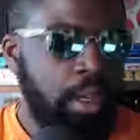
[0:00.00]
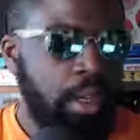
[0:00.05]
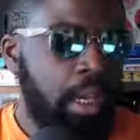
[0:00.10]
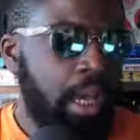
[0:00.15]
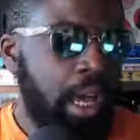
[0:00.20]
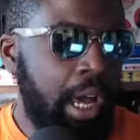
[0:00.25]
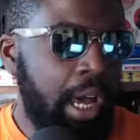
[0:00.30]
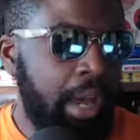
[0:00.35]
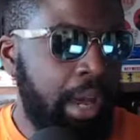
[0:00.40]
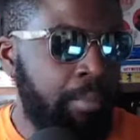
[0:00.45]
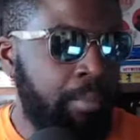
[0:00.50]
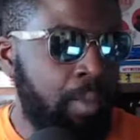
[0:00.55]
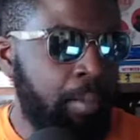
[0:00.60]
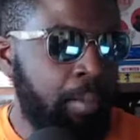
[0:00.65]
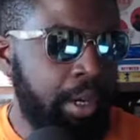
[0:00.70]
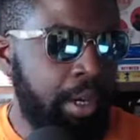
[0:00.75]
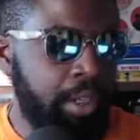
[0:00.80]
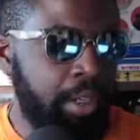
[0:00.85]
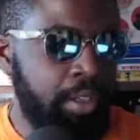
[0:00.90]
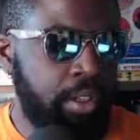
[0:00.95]
Um,
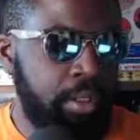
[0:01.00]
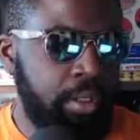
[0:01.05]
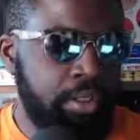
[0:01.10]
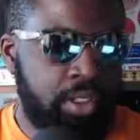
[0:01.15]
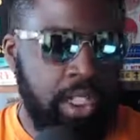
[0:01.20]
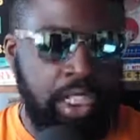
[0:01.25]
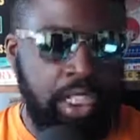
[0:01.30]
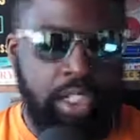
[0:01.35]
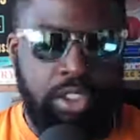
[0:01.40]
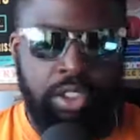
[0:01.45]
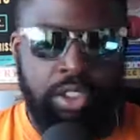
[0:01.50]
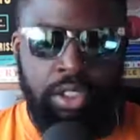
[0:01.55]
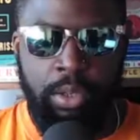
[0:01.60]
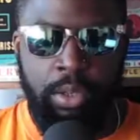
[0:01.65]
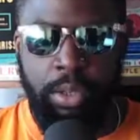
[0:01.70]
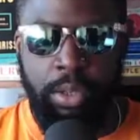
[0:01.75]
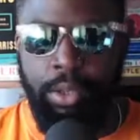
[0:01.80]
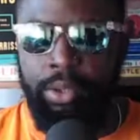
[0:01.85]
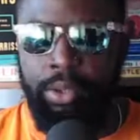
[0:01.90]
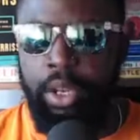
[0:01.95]
but you know, sneaker industry,
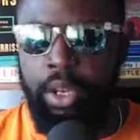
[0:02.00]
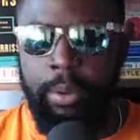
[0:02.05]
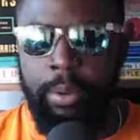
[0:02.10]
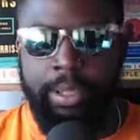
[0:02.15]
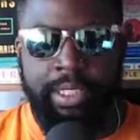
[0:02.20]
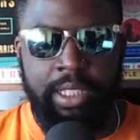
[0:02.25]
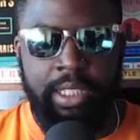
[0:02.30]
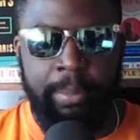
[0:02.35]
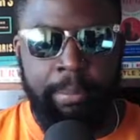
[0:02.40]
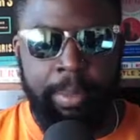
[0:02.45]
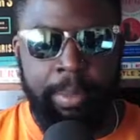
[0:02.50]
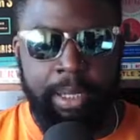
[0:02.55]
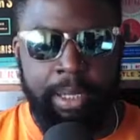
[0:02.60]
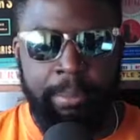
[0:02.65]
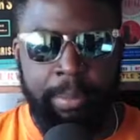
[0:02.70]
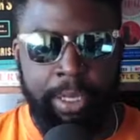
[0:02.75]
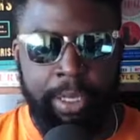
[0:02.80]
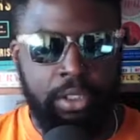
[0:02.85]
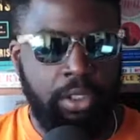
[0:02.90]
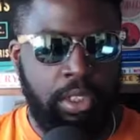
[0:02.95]
we all know it's a big
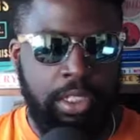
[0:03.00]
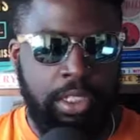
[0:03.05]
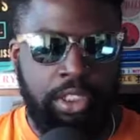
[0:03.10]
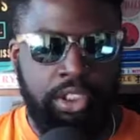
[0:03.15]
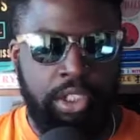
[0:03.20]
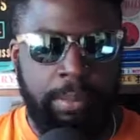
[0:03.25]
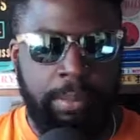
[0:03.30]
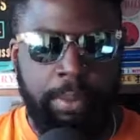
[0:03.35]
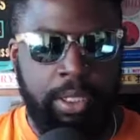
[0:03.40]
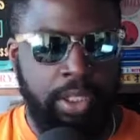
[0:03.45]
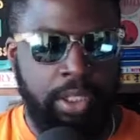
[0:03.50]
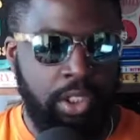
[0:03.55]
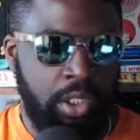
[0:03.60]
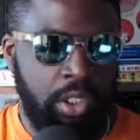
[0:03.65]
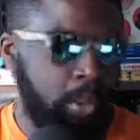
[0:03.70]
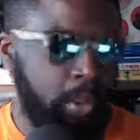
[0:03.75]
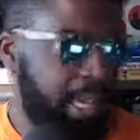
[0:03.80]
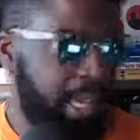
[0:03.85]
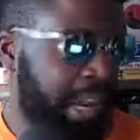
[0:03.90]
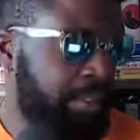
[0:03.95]
billion dollar industry because you know
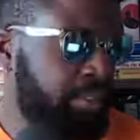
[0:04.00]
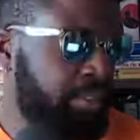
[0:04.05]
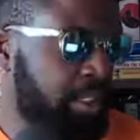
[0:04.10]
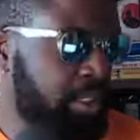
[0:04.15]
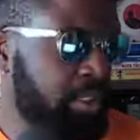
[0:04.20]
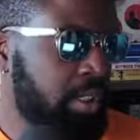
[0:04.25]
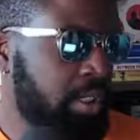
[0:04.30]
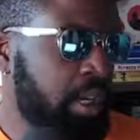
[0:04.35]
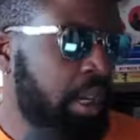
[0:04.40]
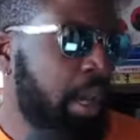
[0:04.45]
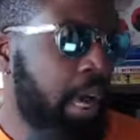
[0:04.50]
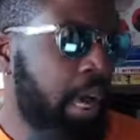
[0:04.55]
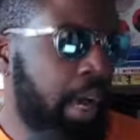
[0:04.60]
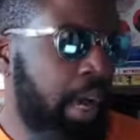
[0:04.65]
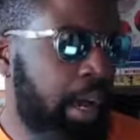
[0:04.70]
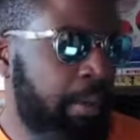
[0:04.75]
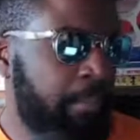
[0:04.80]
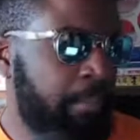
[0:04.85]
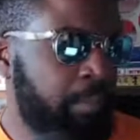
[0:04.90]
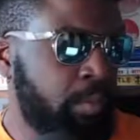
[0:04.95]
we have these
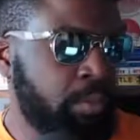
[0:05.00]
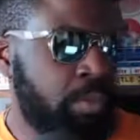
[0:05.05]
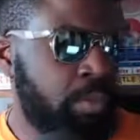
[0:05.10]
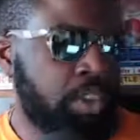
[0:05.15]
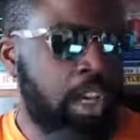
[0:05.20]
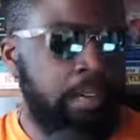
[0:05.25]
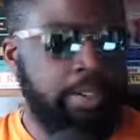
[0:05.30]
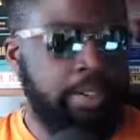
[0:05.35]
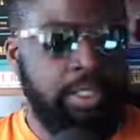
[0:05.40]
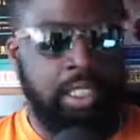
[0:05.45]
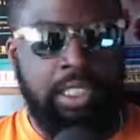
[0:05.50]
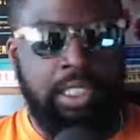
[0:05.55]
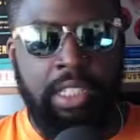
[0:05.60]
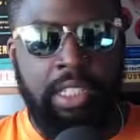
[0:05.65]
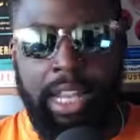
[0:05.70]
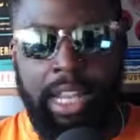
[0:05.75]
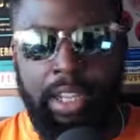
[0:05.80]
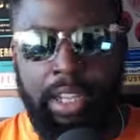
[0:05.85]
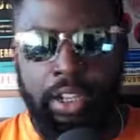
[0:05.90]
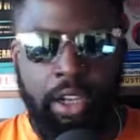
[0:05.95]
um, services
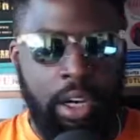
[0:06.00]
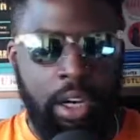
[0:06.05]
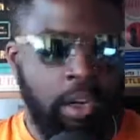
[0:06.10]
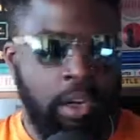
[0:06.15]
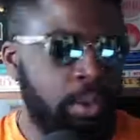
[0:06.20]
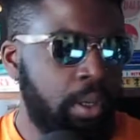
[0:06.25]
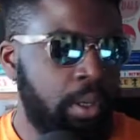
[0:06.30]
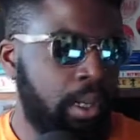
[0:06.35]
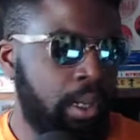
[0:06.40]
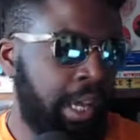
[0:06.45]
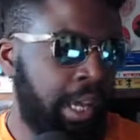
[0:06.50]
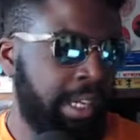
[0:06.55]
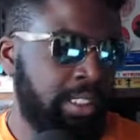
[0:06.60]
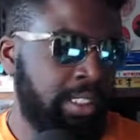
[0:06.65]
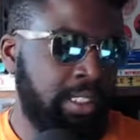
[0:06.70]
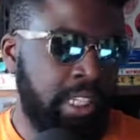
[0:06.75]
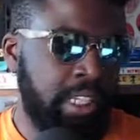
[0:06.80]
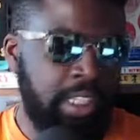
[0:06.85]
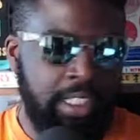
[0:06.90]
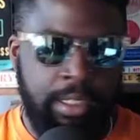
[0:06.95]
like GOAT, like
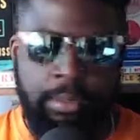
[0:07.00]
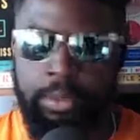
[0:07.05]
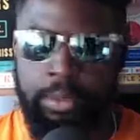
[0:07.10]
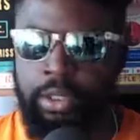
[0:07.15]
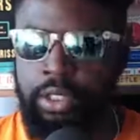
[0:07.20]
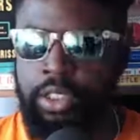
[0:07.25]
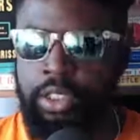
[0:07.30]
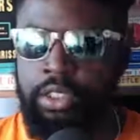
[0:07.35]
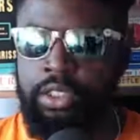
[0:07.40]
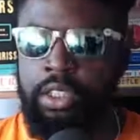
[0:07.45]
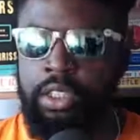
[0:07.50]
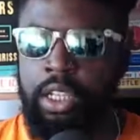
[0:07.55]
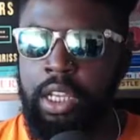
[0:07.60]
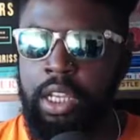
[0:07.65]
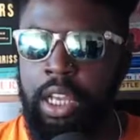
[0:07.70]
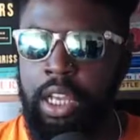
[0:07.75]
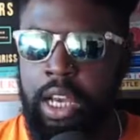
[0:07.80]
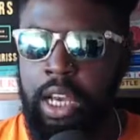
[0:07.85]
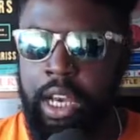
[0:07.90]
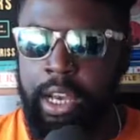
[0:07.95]
Stadium Goods
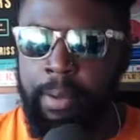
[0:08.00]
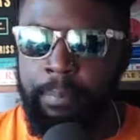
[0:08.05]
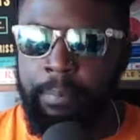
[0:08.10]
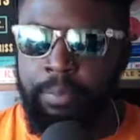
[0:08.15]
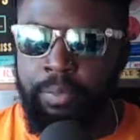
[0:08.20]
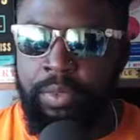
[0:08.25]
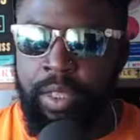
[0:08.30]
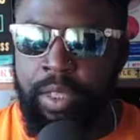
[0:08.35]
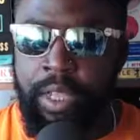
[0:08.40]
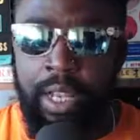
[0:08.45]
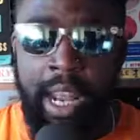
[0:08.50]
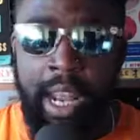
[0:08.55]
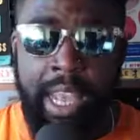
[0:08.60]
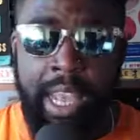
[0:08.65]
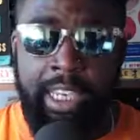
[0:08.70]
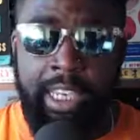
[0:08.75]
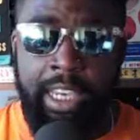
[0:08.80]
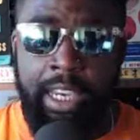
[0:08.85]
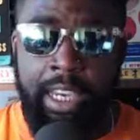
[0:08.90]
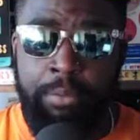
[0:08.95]
um,
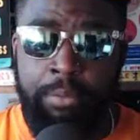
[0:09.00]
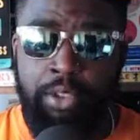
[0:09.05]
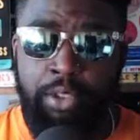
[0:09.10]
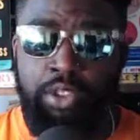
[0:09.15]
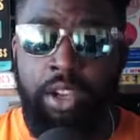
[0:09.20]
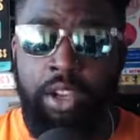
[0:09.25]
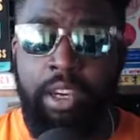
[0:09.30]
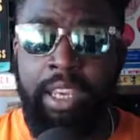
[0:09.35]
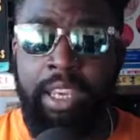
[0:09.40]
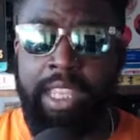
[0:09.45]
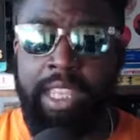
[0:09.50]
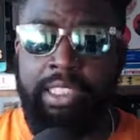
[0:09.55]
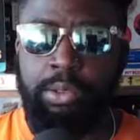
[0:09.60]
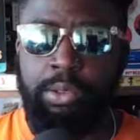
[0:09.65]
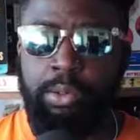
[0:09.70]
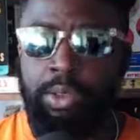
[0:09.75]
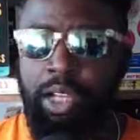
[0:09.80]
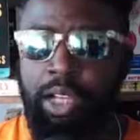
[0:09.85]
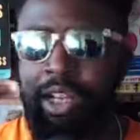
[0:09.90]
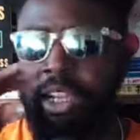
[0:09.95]
like um, StockX,
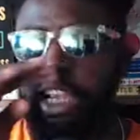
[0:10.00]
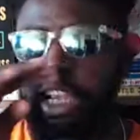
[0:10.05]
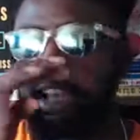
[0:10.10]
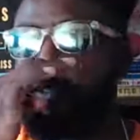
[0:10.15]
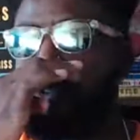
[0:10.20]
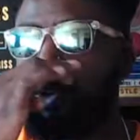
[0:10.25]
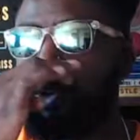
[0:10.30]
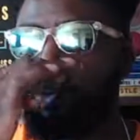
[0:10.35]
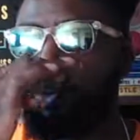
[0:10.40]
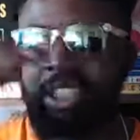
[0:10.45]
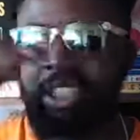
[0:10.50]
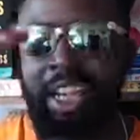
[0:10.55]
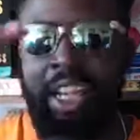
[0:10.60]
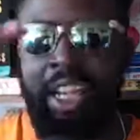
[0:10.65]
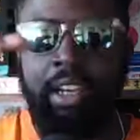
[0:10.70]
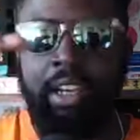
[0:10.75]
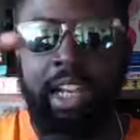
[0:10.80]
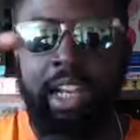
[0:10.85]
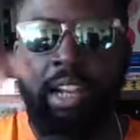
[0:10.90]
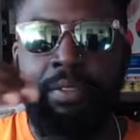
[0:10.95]
which are even which kind of
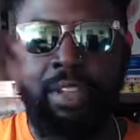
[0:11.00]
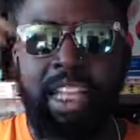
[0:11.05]
kind of an